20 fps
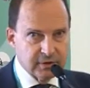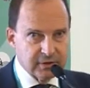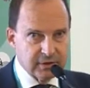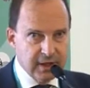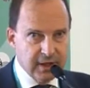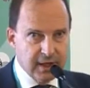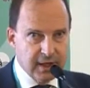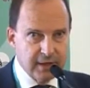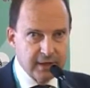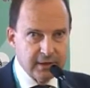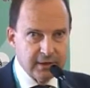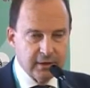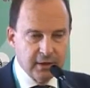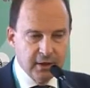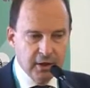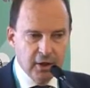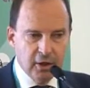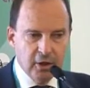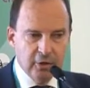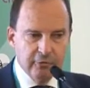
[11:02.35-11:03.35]
slide
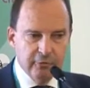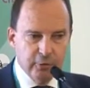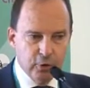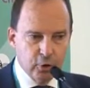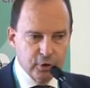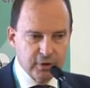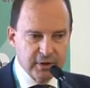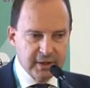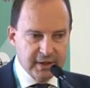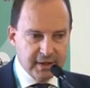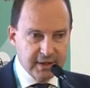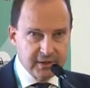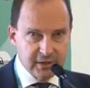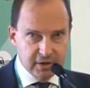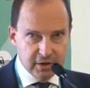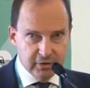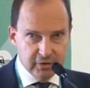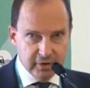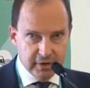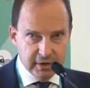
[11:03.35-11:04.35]
for the
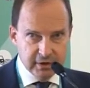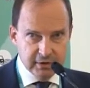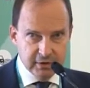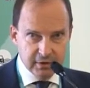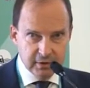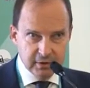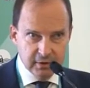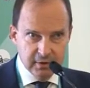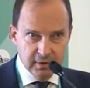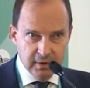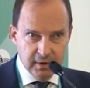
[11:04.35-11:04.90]
receivers